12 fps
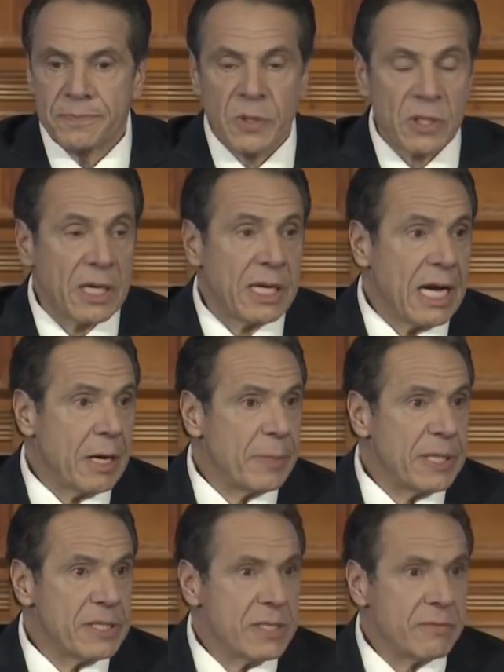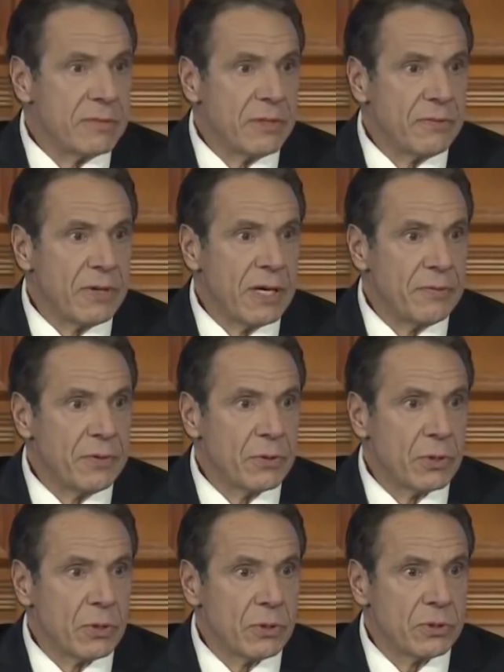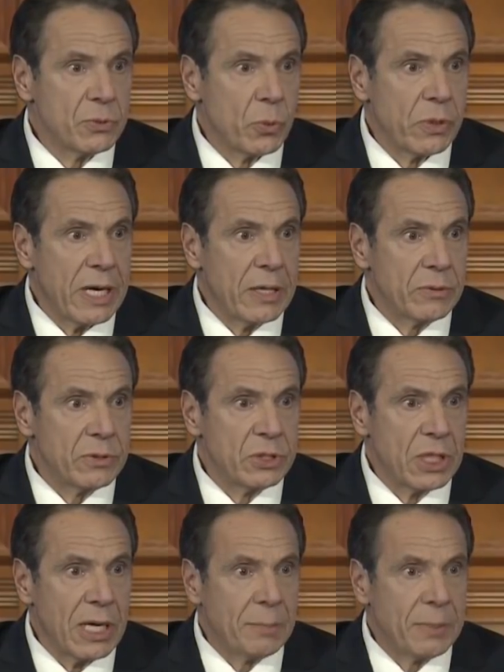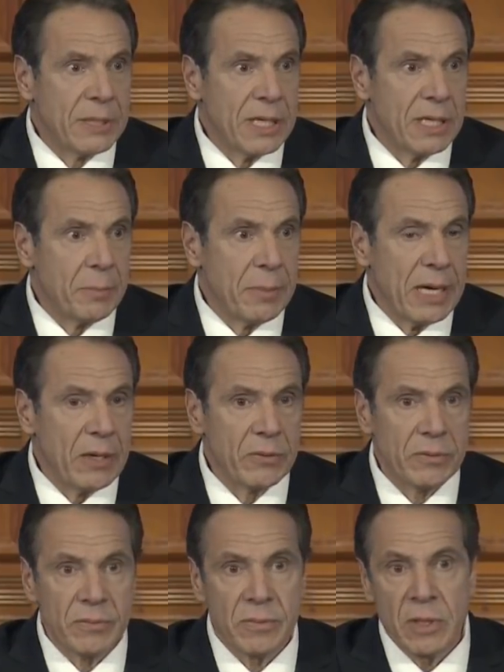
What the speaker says: Again, how many 75-year-olds were out shopping and about?